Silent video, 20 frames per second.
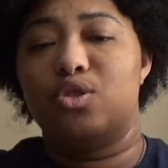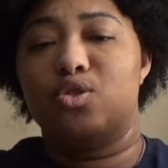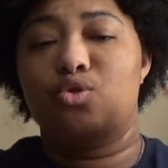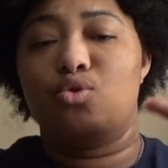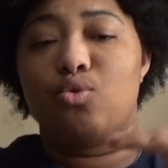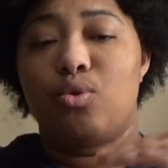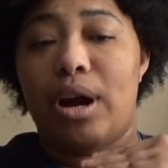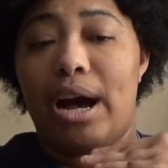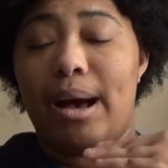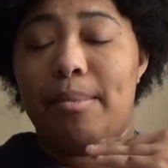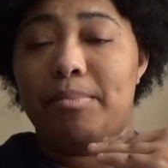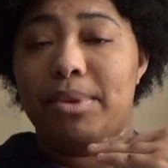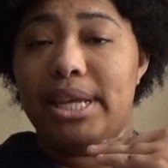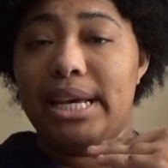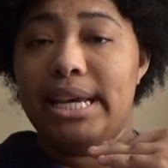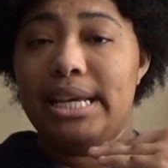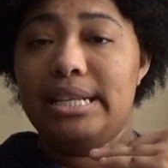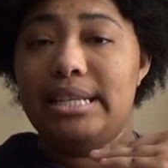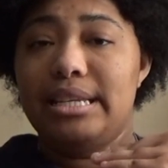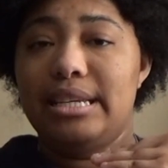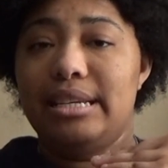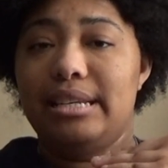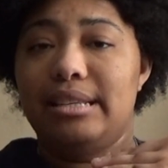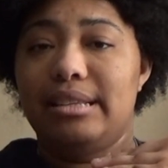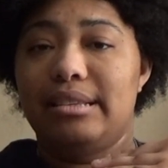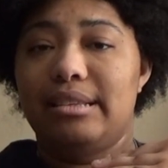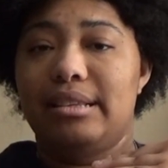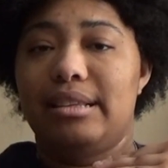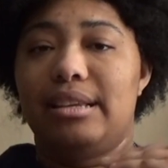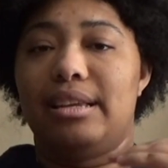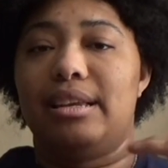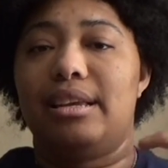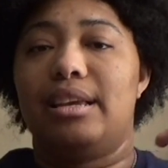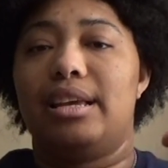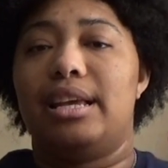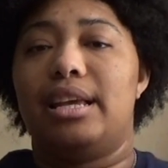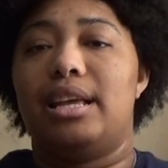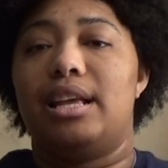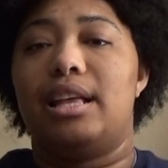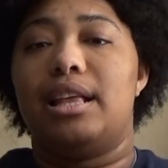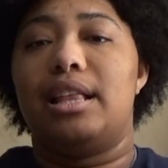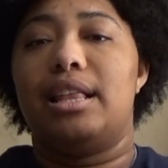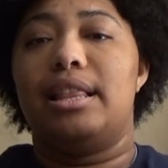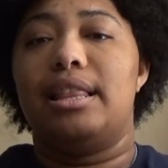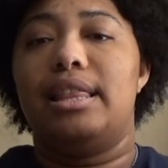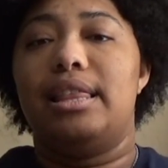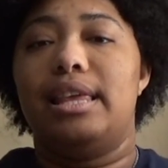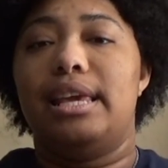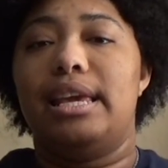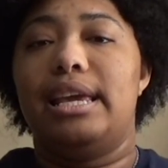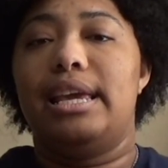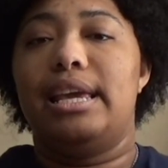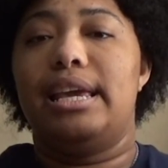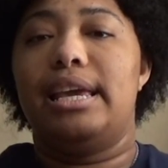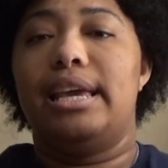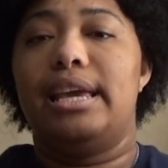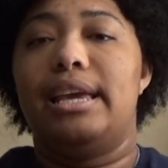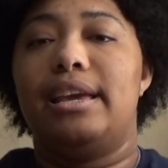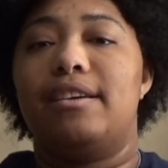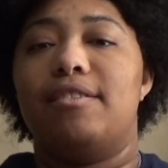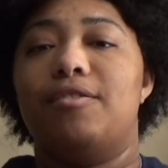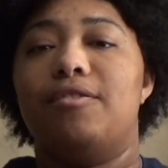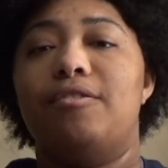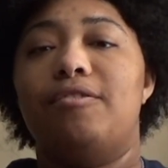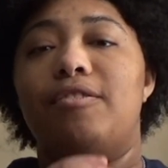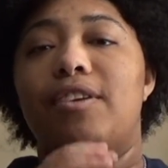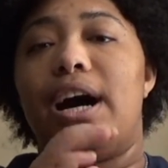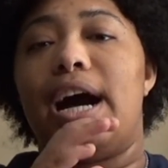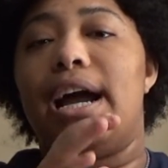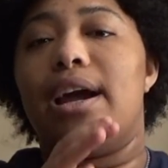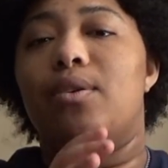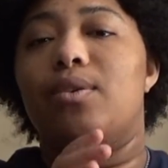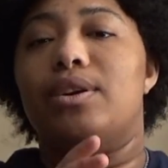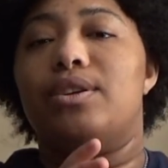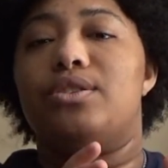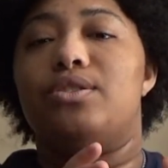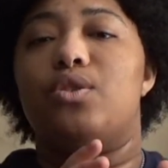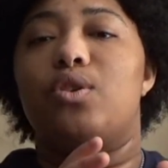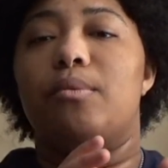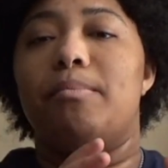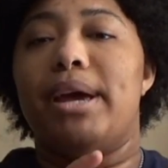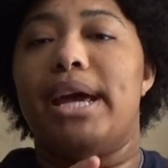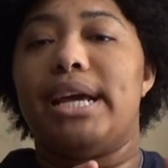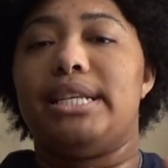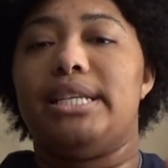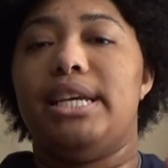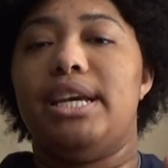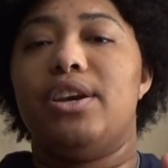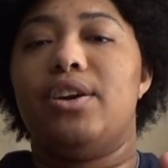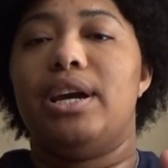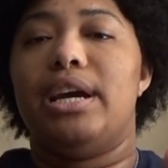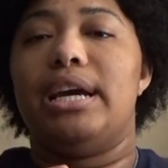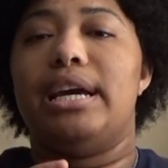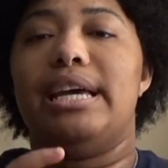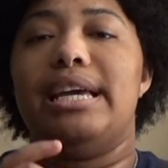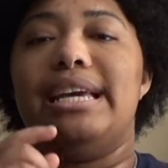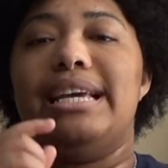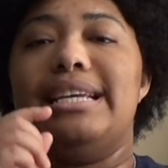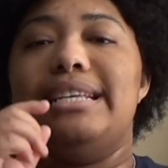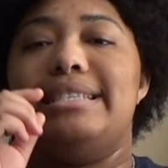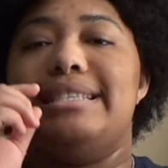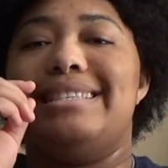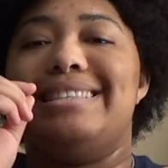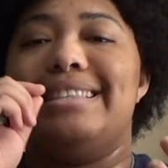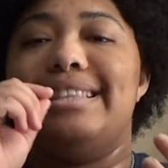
Droplet, the virus or bacteria is